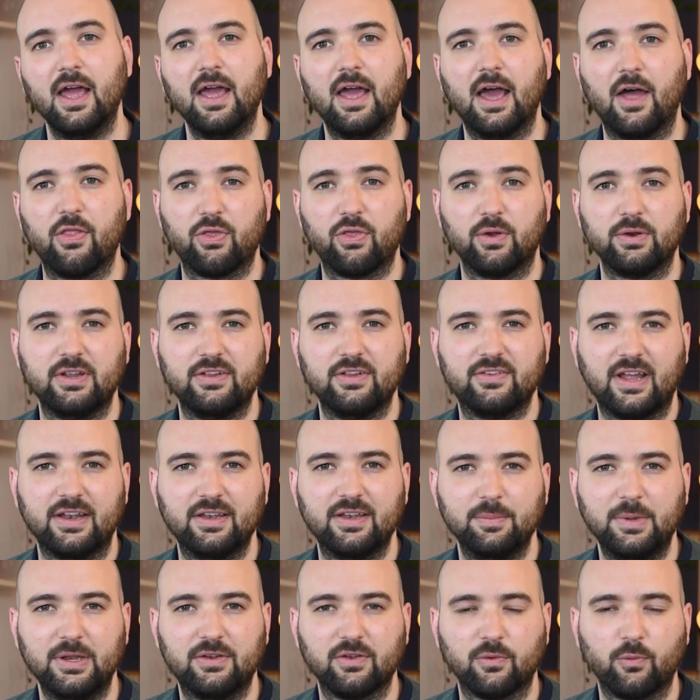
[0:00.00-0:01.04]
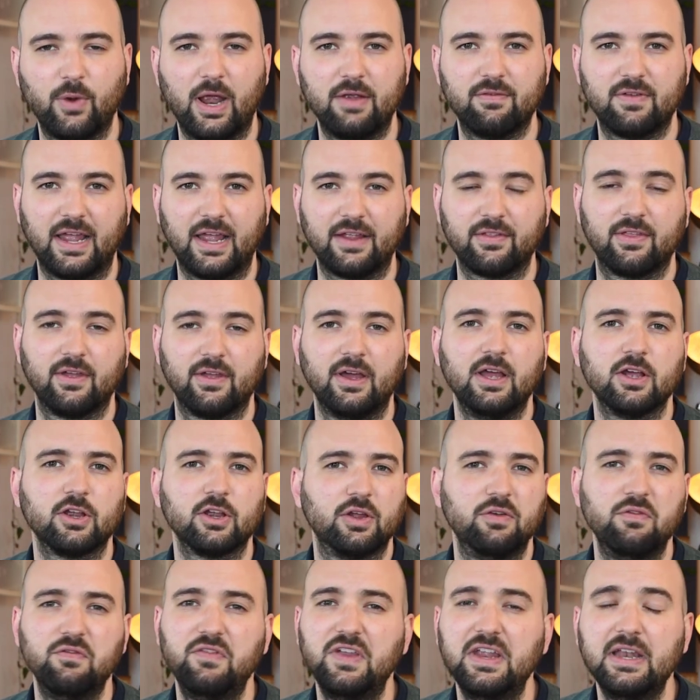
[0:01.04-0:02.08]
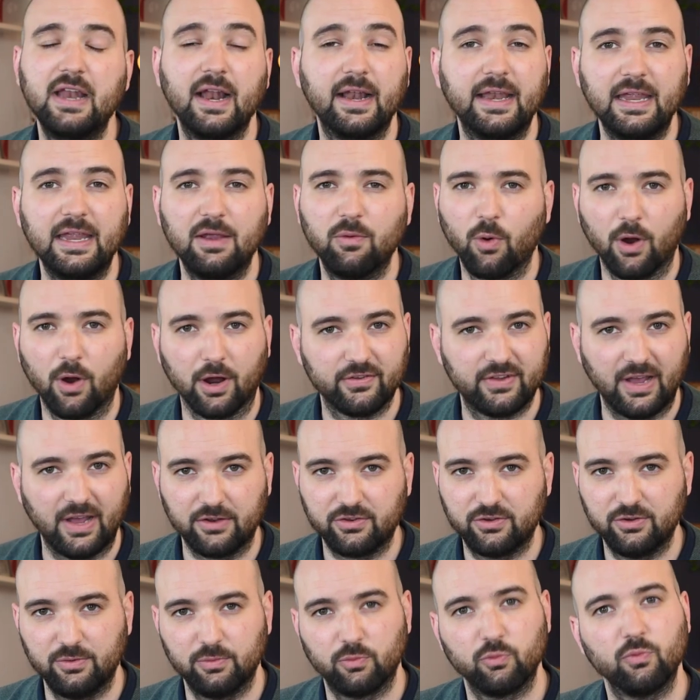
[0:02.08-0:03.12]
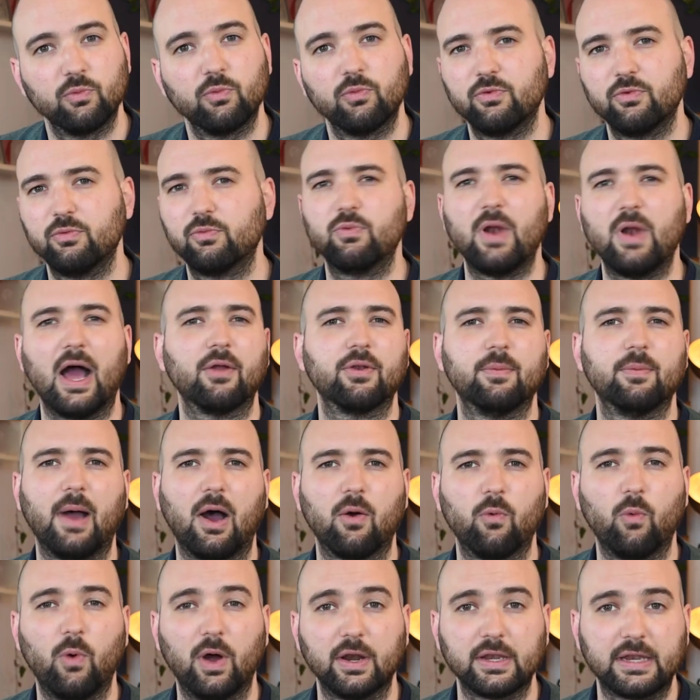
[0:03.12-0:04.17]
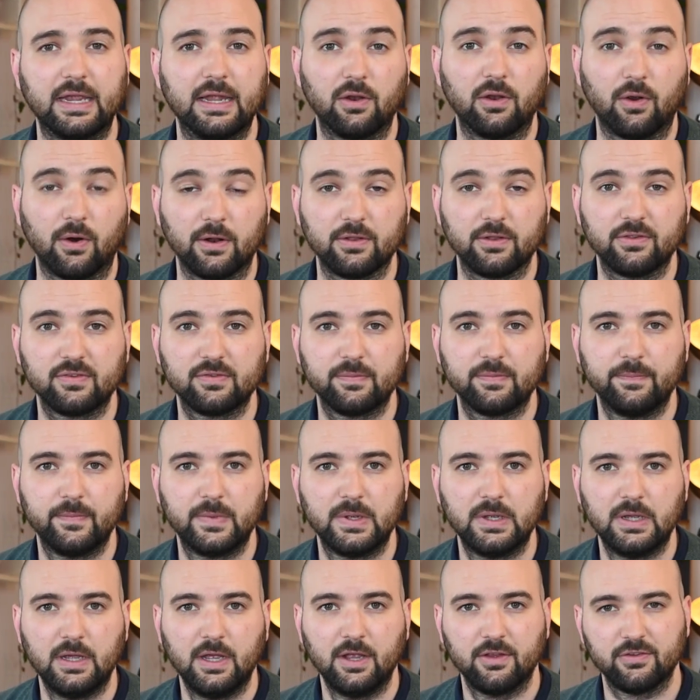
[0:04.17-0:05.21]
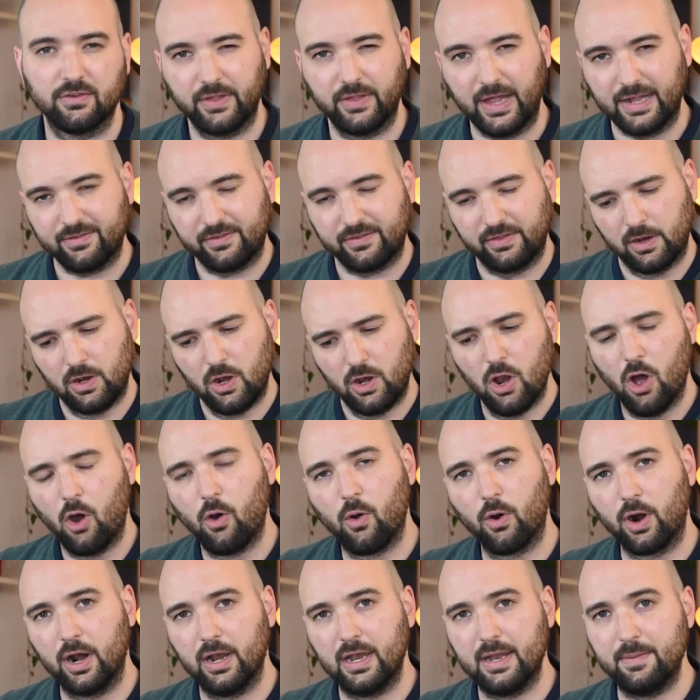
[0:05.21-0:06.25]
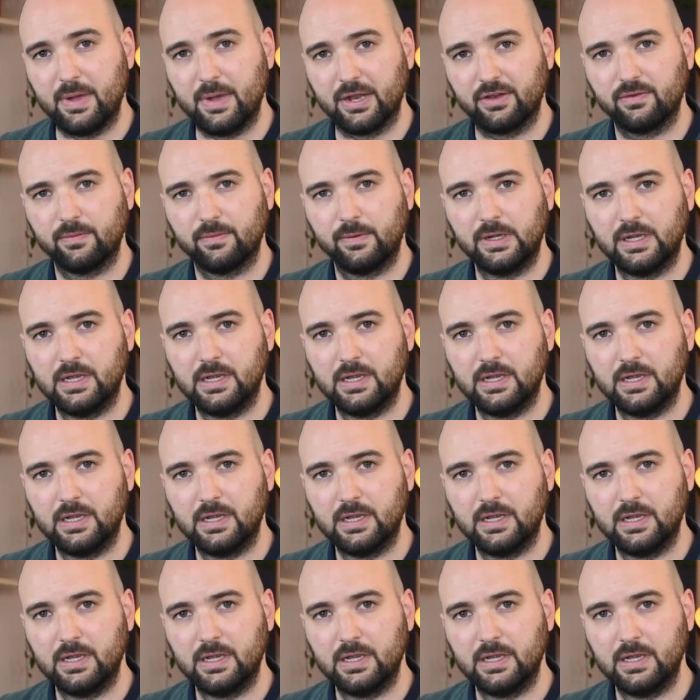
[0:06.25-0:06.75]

A 30 centimeter wavelength conveniently works out to round about 1 kilohertz. So that's the lower limit.